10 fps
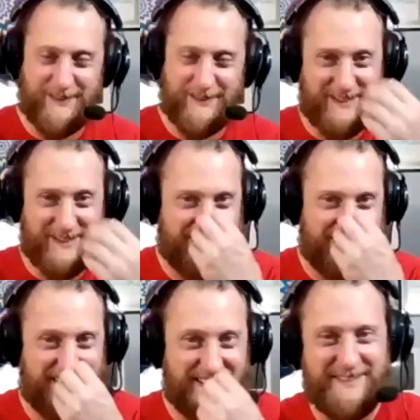over. And,
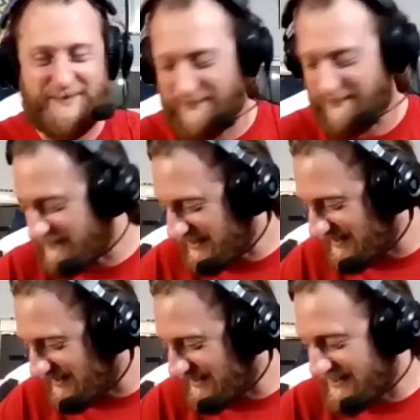uh,
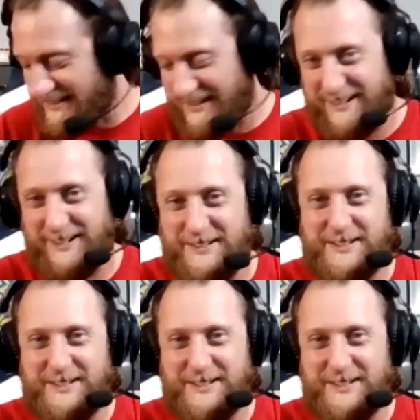you know,